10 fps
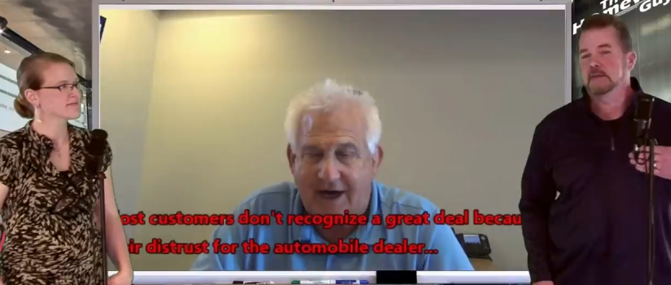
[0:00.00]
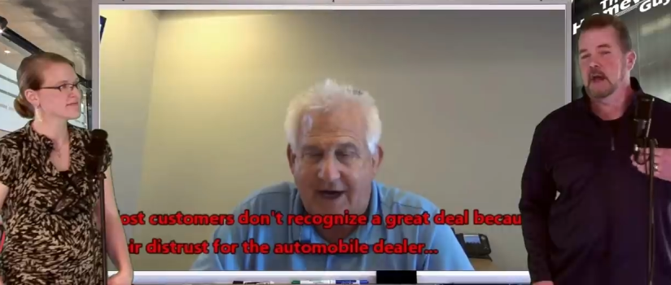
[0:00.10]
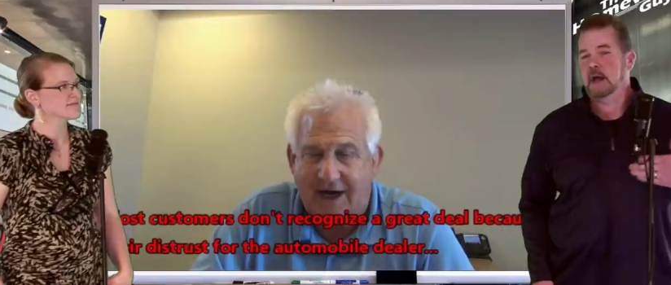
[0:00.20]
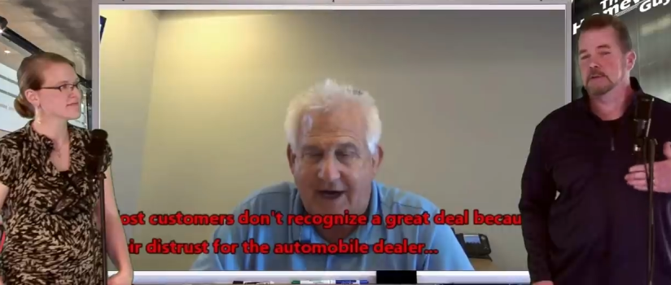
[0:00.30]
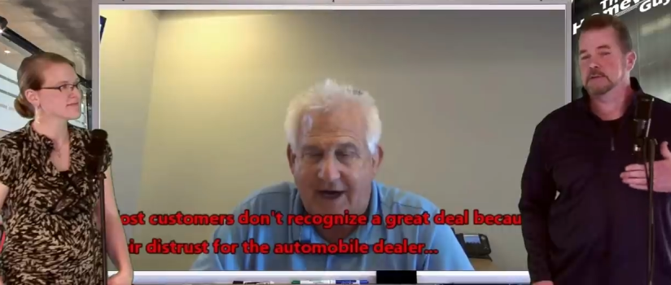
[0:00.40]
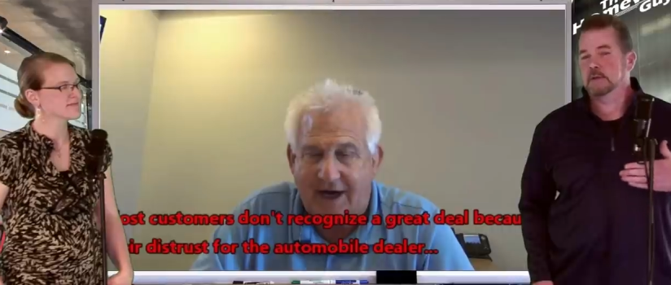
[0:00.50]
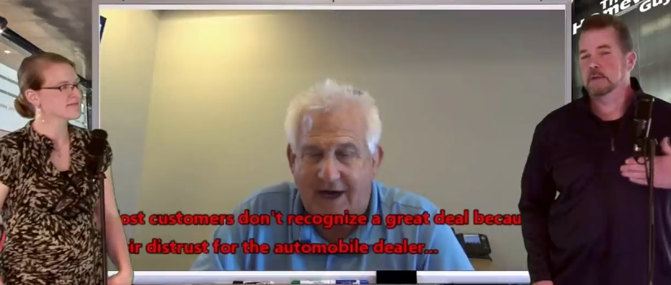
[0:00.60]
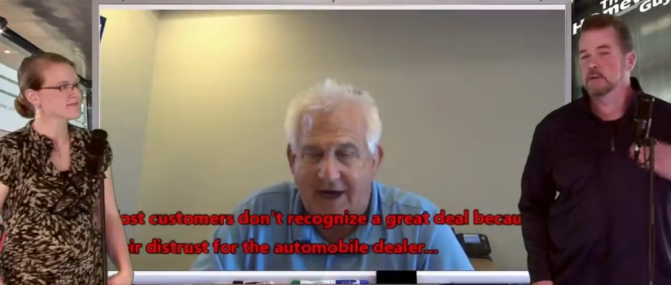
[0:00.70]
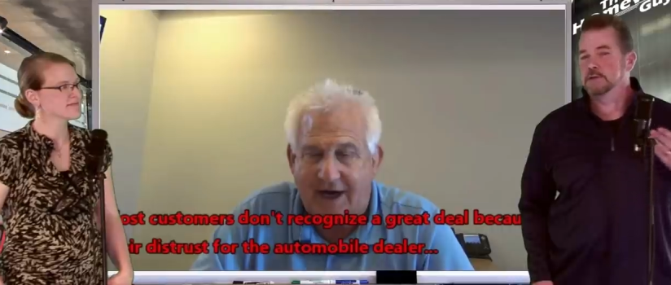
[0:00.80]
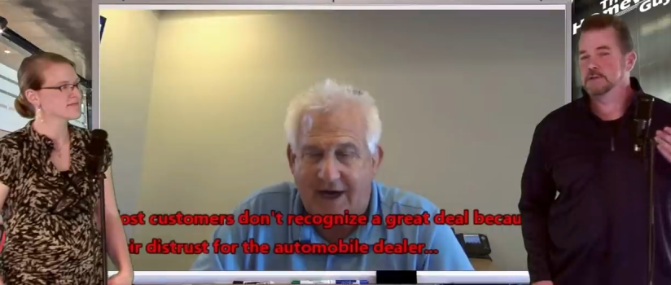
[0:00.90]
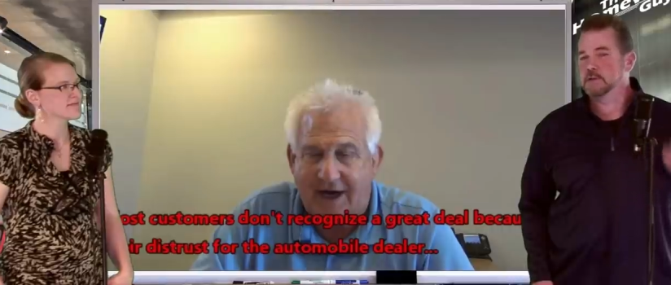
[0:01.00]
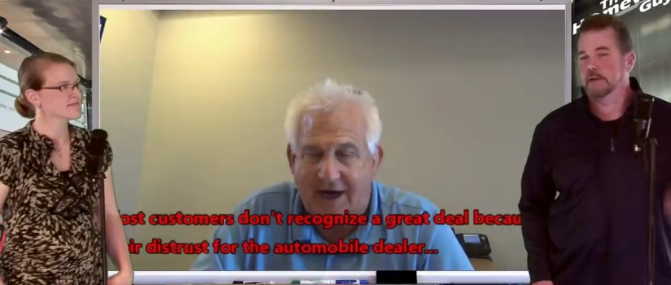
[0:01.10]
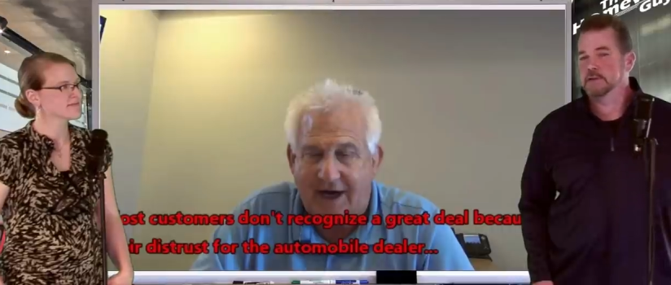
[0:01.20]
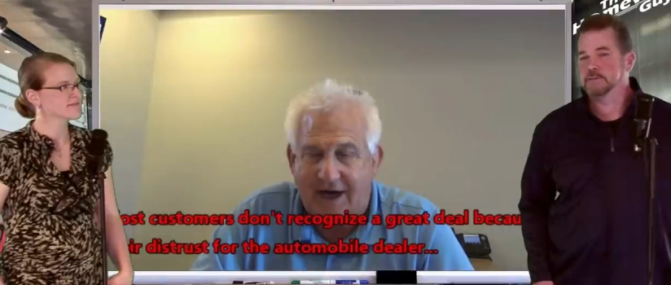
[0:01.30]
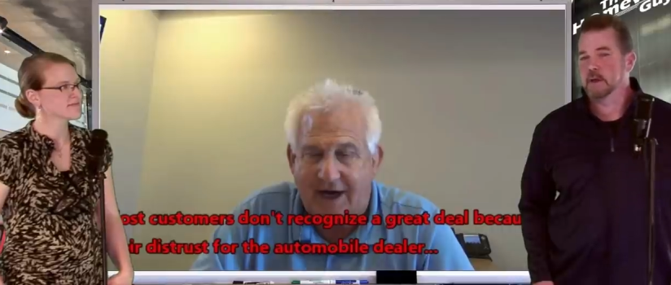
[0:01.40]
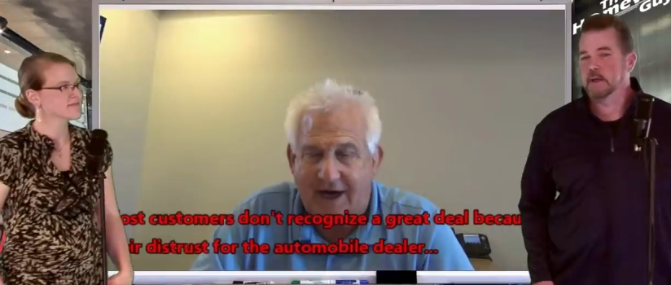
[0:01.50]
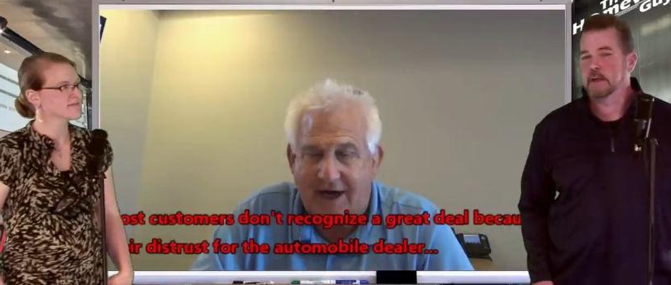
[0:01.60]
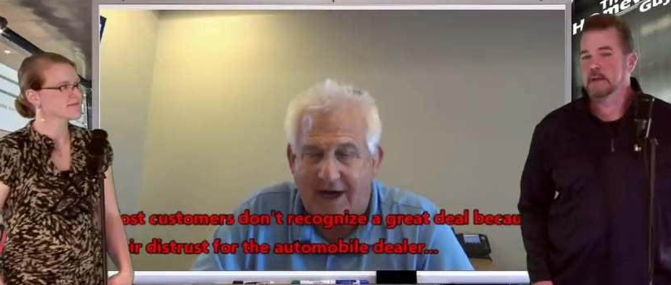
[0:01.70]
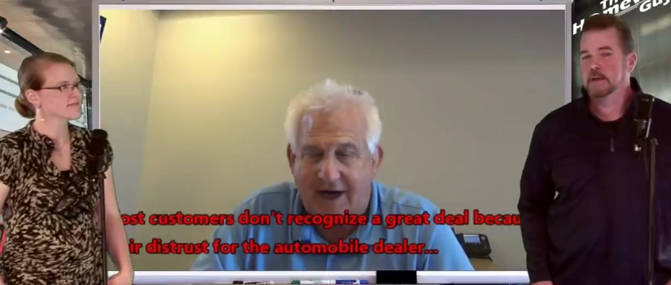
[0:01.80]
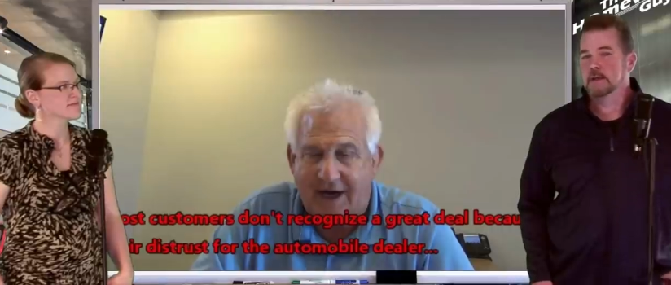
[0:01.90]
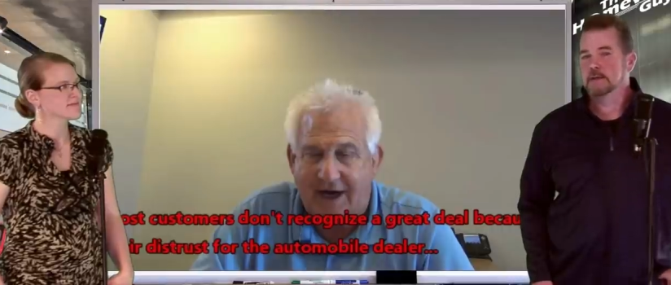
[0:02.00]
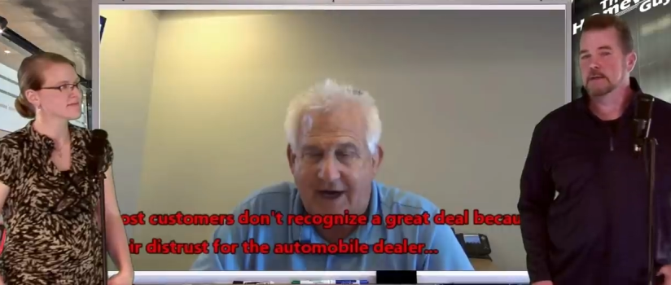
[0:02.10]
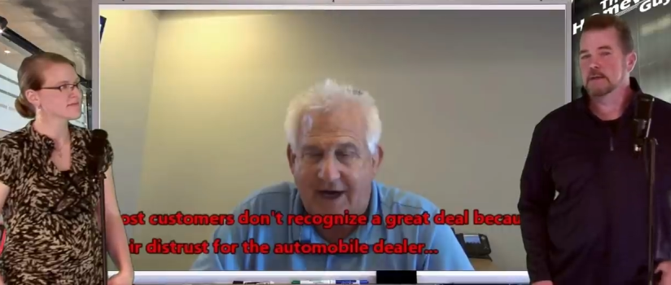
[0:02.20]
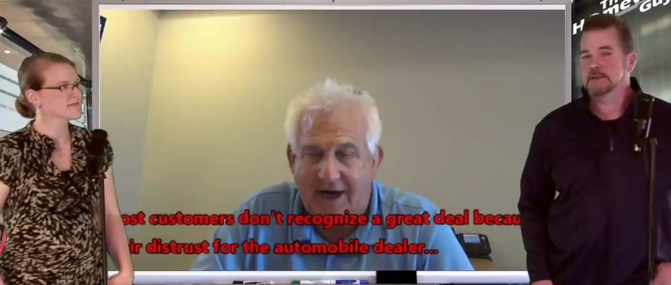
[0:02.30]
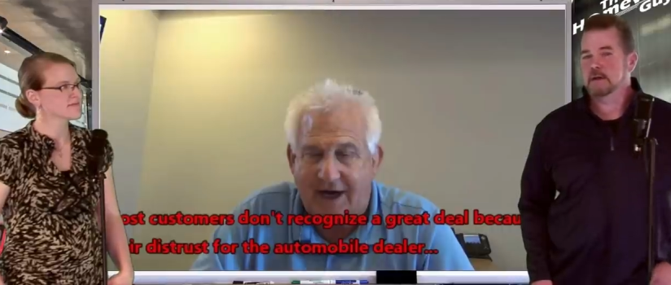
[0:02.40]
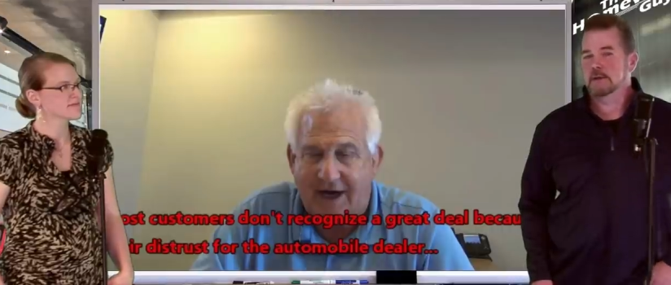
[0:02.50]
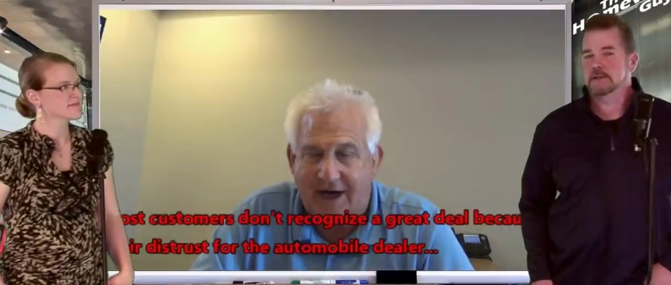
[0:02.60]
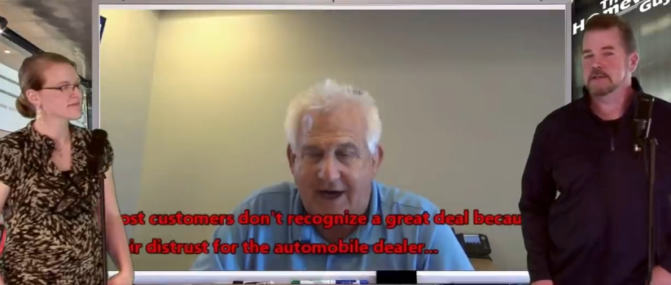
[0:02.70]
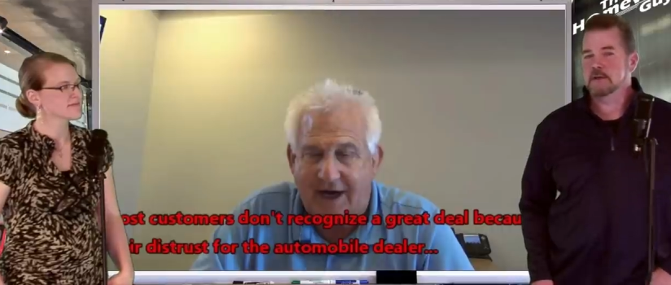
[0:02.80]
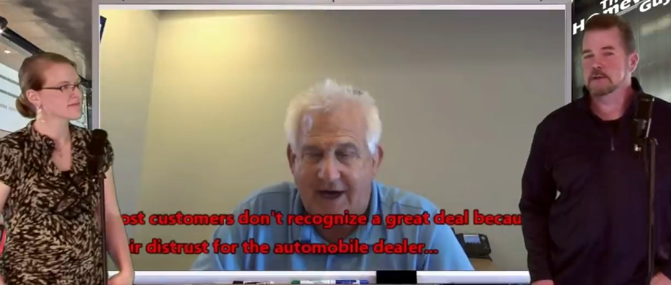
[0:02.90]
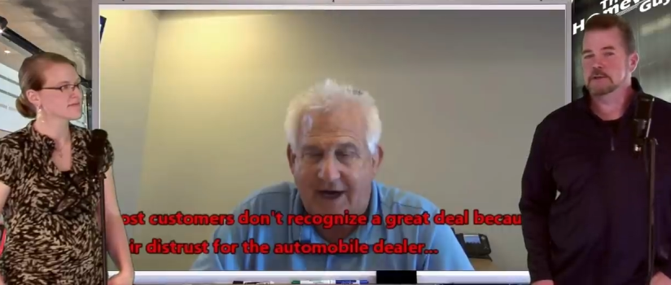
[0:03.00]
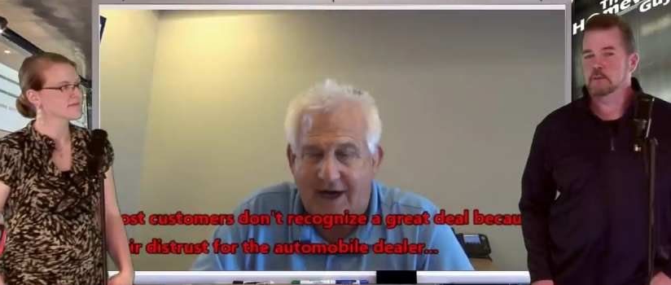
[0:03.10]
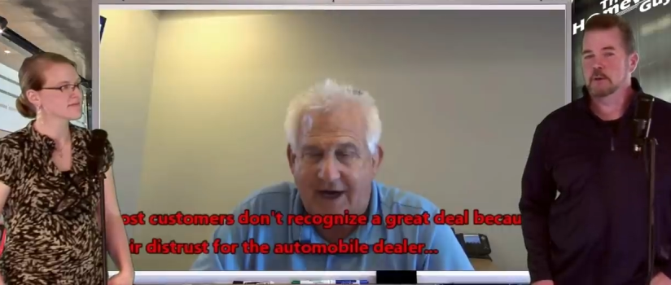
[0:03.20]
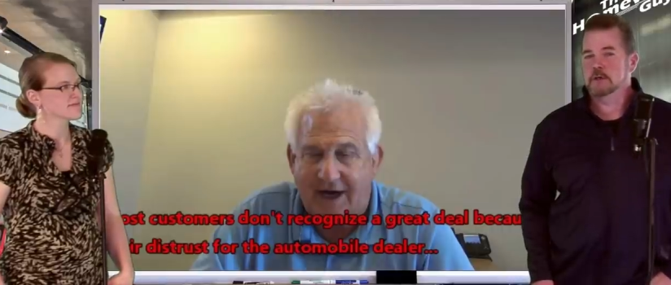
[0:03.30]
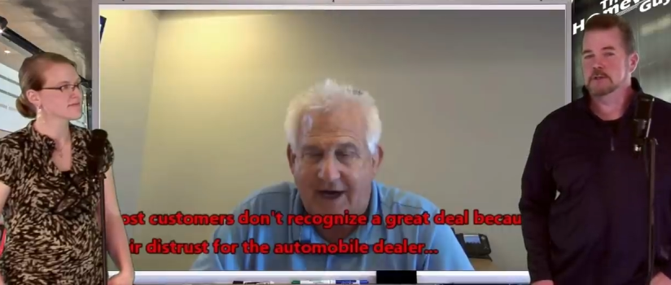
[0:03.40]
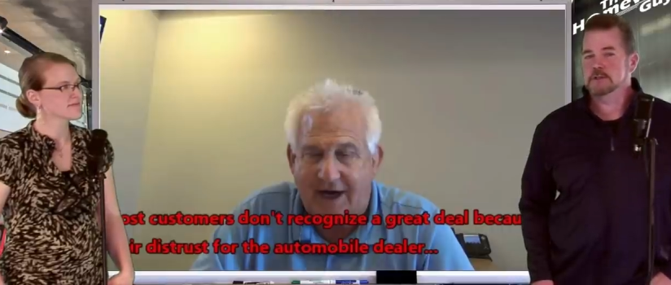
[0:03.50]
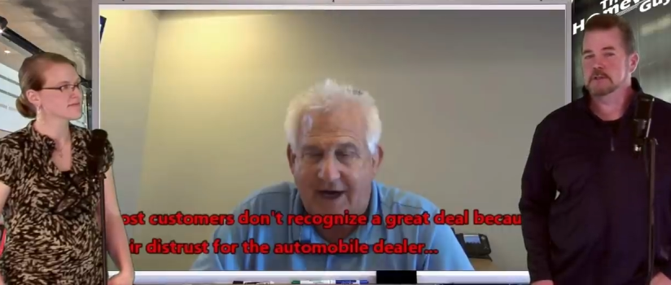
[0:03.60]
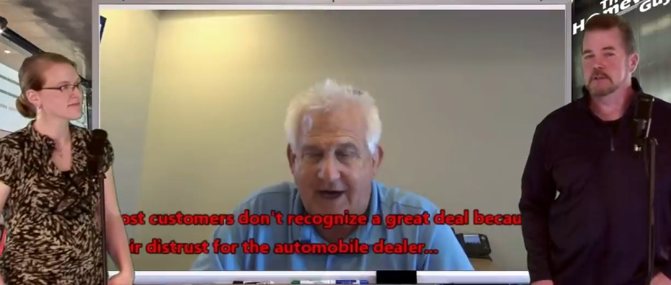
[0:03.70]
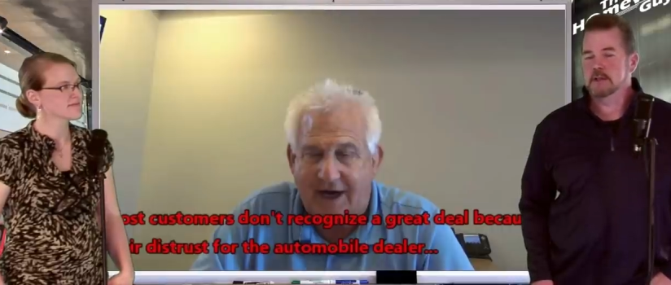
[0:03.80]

Speaker 1: the house loses all this money to these all these huge winners,